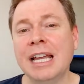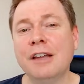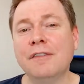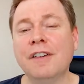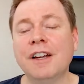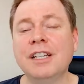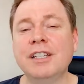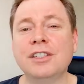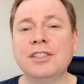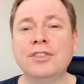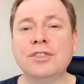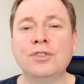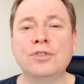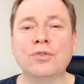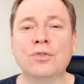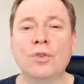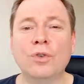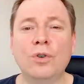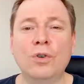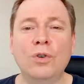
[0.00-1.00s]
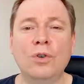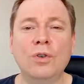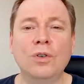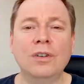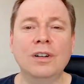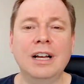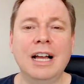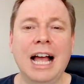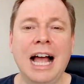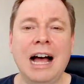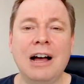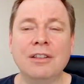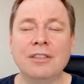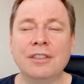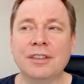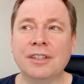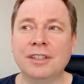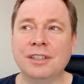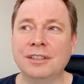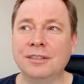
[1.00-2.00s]
if I just draw
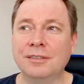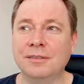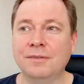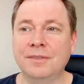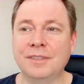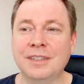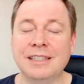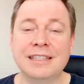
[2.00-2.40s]
out the